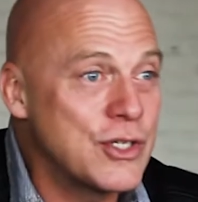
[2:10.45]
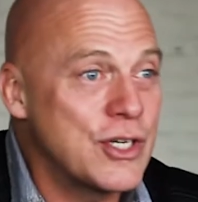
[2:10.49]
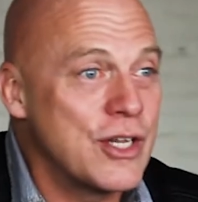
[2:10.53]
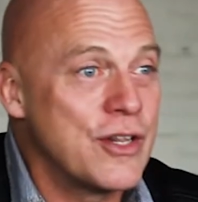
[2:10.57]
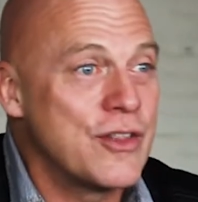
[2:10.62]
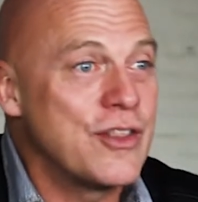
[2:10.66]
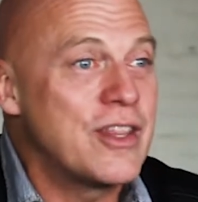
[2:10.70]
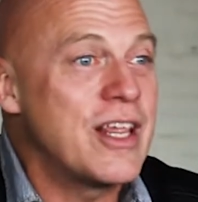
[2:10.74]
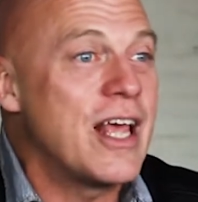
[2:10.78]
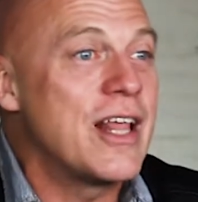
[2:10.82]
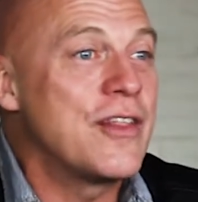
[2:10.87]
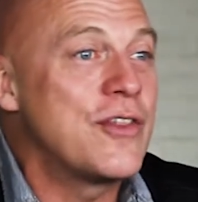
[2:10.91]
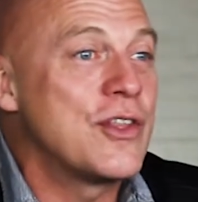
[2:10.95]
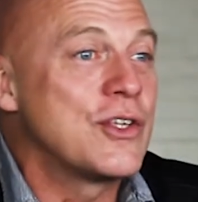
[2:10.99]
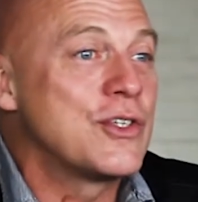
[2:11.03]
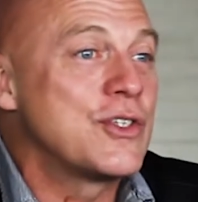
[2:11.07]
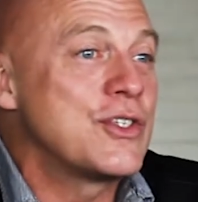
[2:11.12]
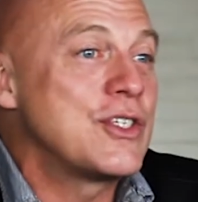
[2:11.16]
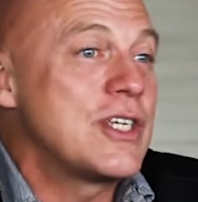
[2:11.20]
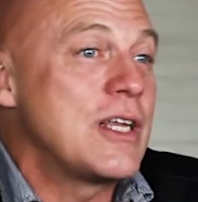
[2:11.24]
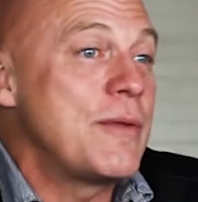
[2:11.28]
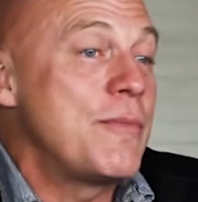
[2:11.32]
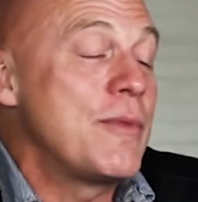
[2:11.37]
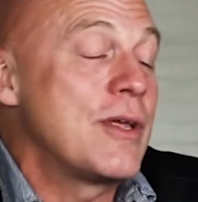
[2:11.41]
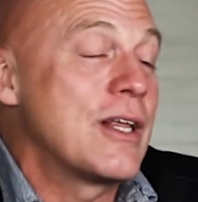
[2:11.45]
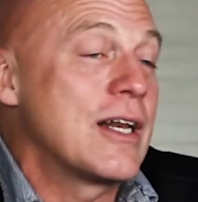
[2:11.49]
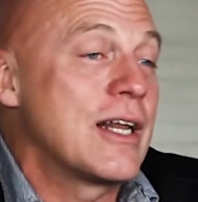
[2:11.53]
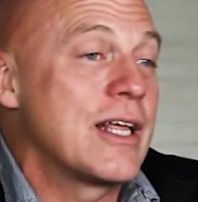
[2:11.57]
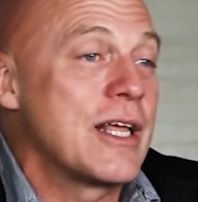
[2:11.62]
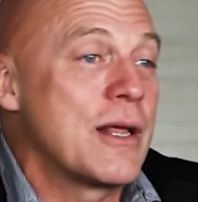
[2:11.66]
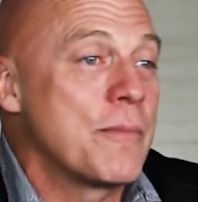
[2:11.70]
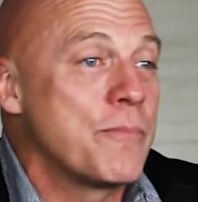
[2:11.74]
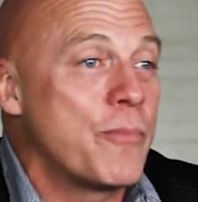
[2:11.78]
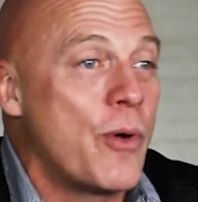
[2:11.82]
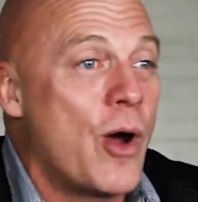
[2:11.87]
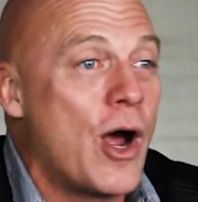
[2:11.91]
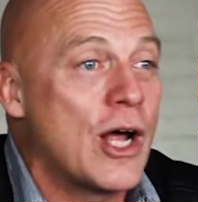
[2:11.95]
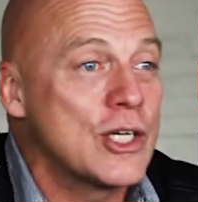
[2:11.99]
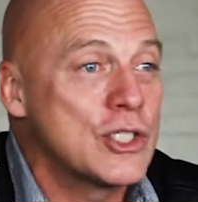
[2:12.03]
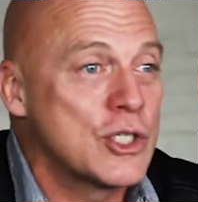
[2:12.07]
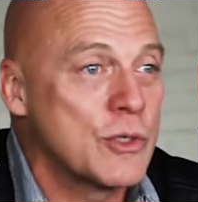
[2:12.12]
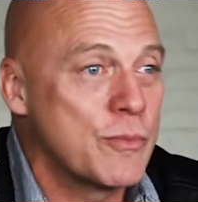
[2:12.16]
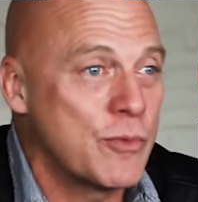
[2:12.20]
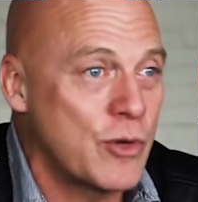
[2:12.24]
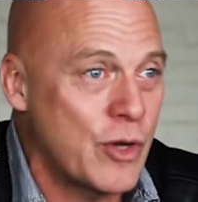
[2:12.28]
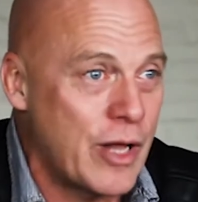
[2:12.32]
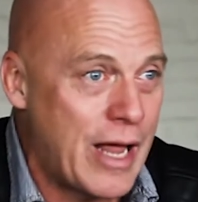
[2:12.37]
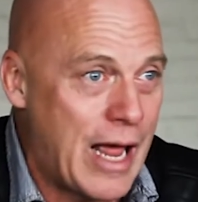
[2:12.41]
and then the seemingly
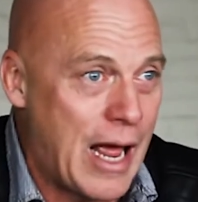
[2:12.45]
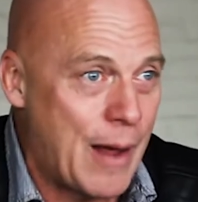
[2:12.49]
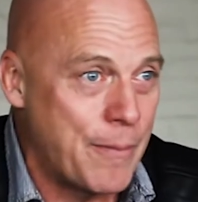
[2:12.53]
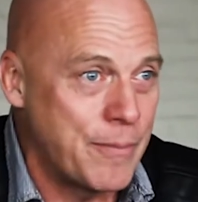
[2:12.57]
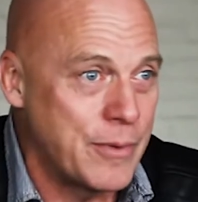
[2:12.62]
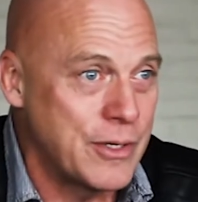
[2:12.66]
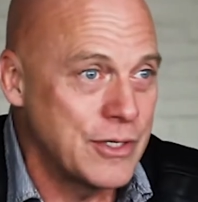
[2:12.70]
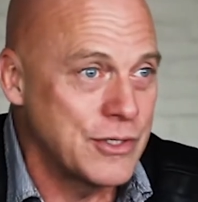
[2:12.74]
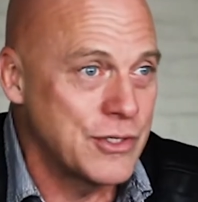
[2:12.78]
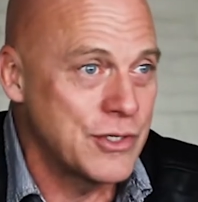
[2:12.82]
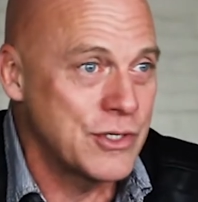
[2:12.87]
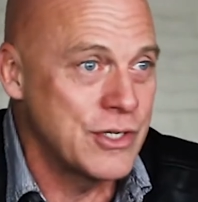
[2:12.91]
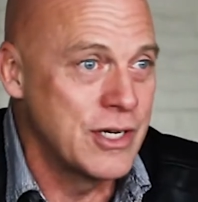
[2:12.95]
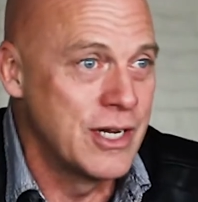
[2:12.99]
impossible happens.